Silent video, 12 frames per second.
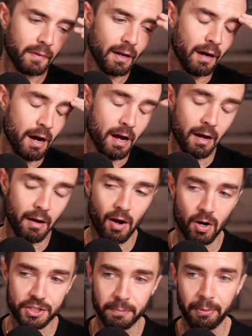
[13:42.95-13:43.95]

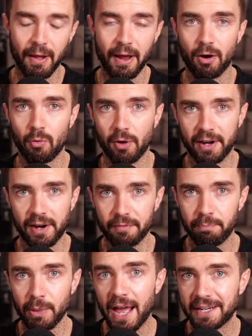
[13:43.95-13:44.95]
our supplier ran out
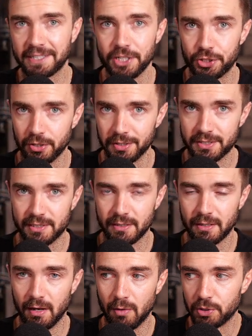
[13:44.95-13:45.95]
of black t-shirts,
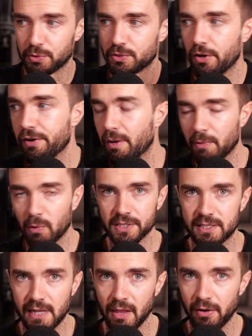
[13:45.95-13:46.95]
which was our number 1
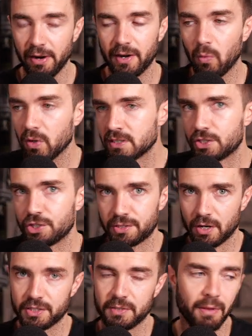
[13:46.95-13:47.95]
seller. And it wasn't just
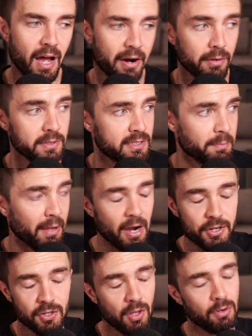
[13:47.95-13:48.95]
our supplier, it was
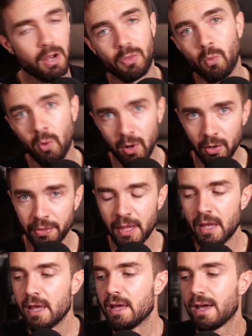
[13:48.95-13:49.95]
suppliers all around the world.
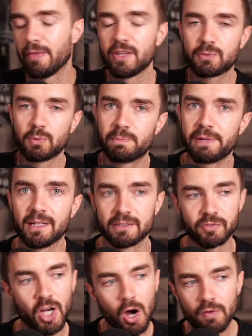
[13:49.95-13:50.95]
And this was because
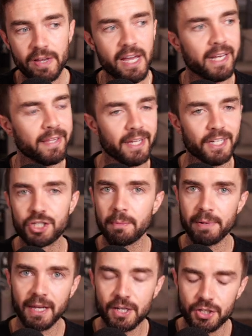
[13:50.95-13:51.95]
of COVID and like
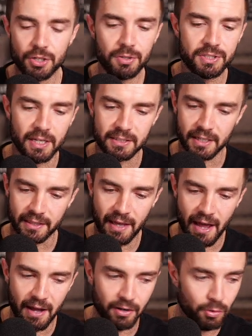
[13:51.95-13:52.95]
shipping issues, things like
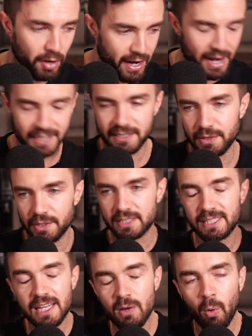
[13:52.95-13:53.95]
that. Great, I said the
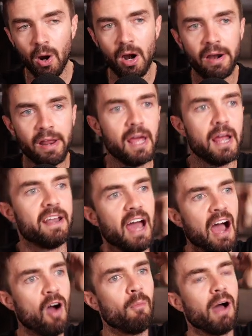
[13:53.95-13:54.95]
C word.
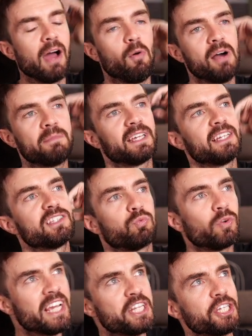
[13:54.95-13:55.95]
Now my website's
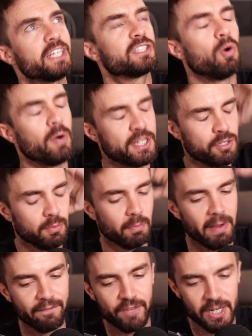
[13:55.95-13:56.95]
reach is
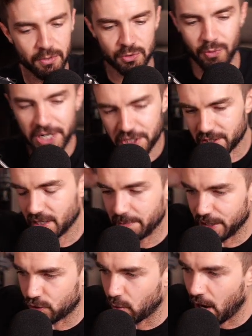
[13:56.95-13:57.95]
my video's reach is going to be
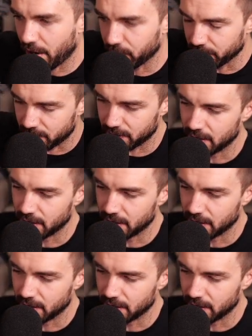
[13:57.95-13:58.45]
throttled.